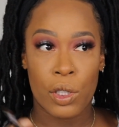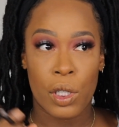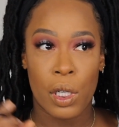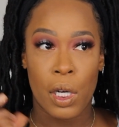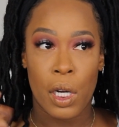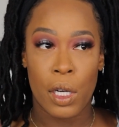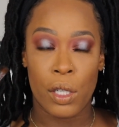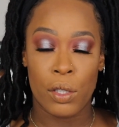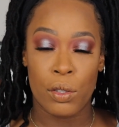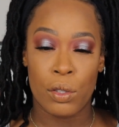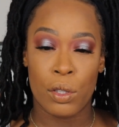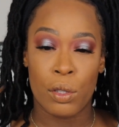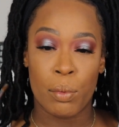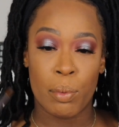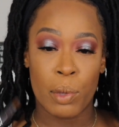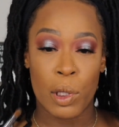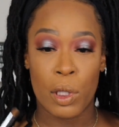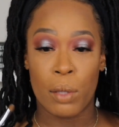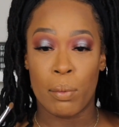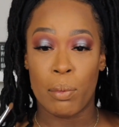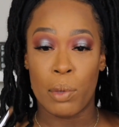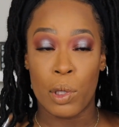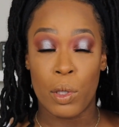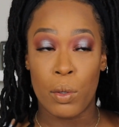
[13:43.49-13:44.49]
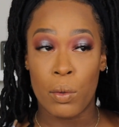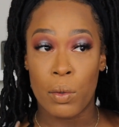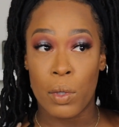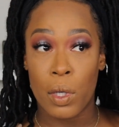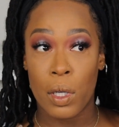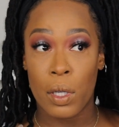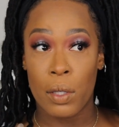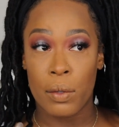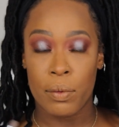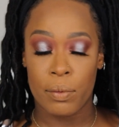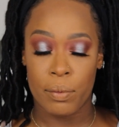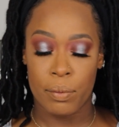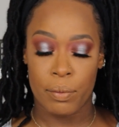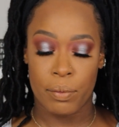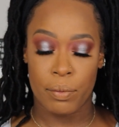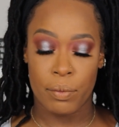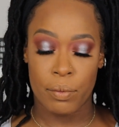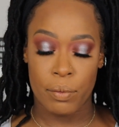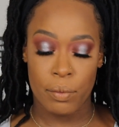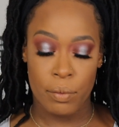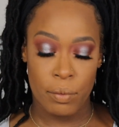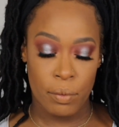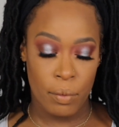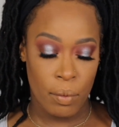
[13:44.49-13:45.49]
that I used to put the blue on,
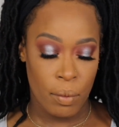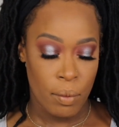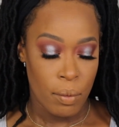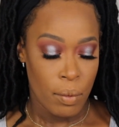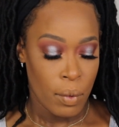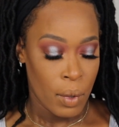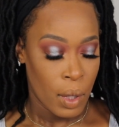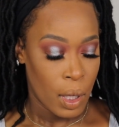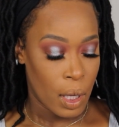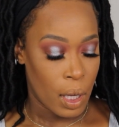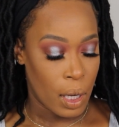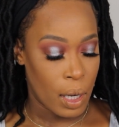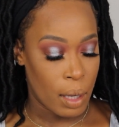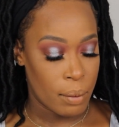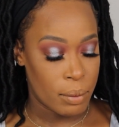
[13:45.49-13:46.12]
and